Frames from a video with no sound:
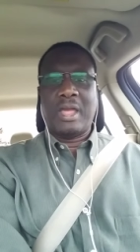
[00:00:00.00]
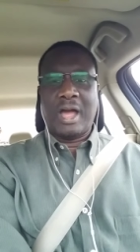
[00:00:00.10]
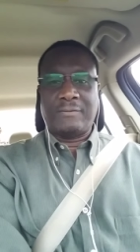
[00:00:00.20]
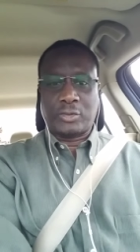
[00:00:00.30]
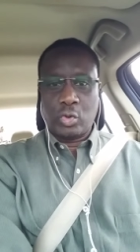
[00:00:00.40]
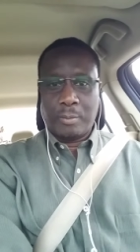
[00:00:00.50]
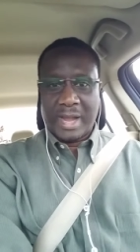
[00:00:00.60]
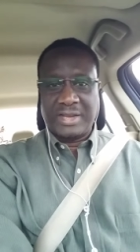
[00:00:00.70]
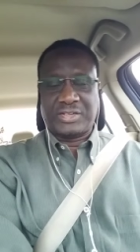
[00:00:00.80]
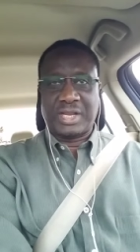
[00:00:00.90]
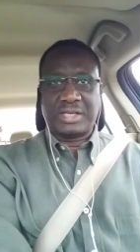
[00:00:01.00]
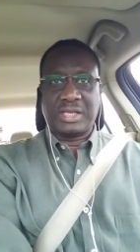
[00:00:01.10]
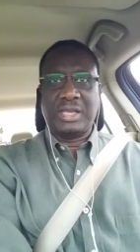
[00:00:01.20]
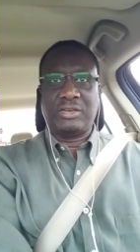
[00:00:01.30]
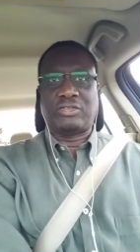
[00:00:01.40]
have two minds that
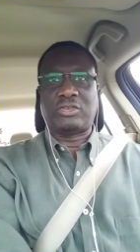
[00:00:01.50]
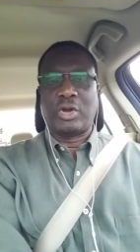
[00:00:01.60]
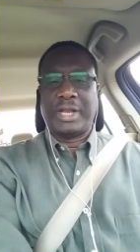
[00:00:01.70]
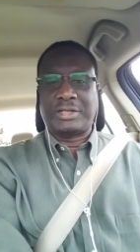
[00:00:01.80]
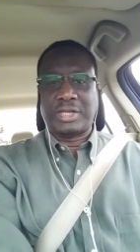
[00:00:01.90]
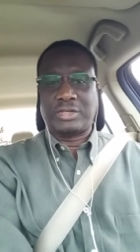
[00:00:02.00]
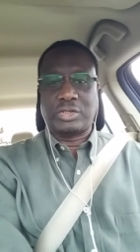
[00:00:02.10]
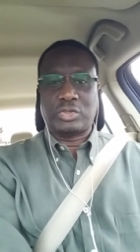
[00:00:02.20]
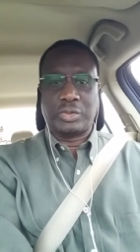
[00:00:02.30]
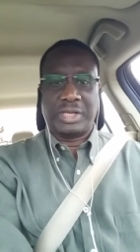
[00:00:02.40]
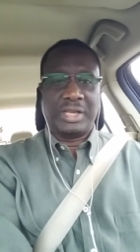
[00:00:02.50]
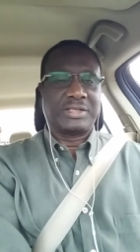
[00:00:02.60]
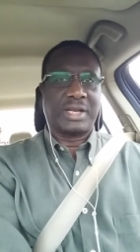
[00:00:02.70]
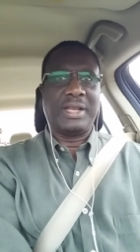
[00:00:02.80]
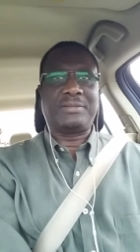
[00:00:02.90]
he is connected to the
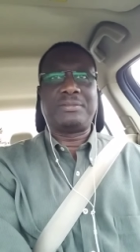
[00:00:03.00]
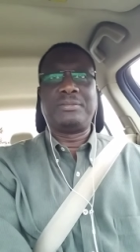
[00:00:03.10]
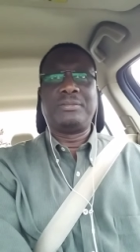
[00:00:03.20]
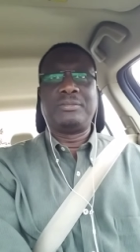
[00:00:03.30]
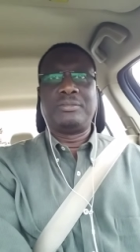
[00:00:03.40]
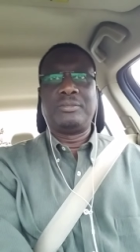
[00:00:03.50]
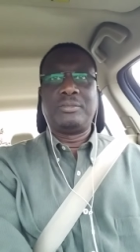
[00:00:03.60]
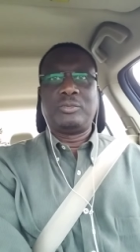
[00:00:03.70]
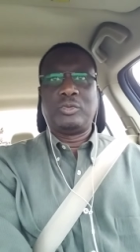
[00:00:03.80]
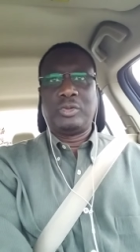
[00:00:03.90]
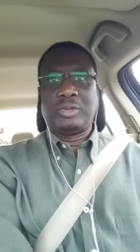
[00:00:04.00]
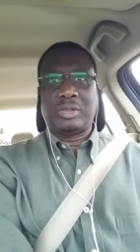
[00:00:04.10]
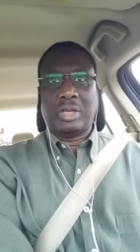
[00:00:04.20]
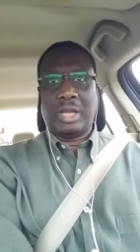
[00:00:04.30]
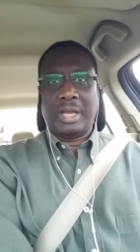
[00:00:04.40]
internet
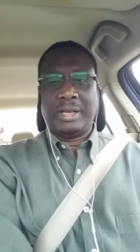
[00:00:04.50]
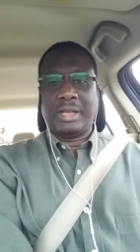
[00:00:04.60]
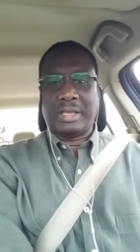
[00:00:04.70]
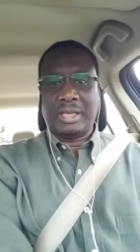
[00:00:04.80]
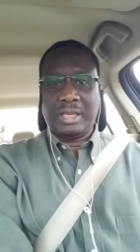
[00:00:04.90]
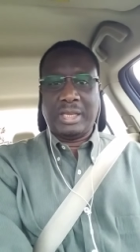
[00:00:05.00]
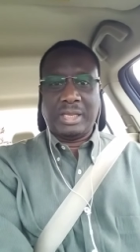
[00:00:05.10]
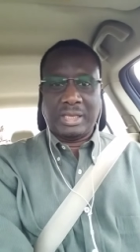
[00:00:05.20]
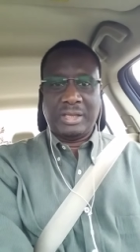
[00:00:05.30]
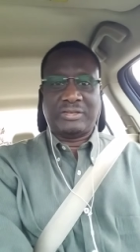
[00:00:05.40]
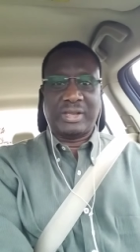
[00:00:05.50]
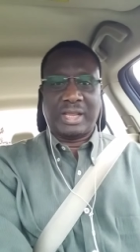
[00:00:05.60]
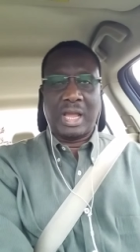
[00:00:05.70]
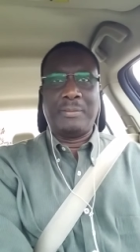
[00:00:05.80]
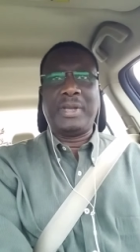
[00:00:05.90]
and uh, he is
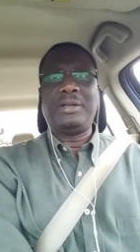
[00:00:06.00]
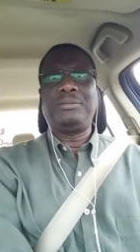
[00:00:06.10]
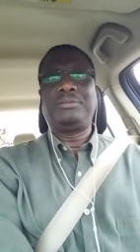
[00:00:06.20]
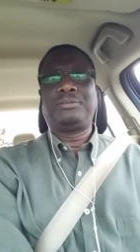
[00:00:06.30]
a Gambian.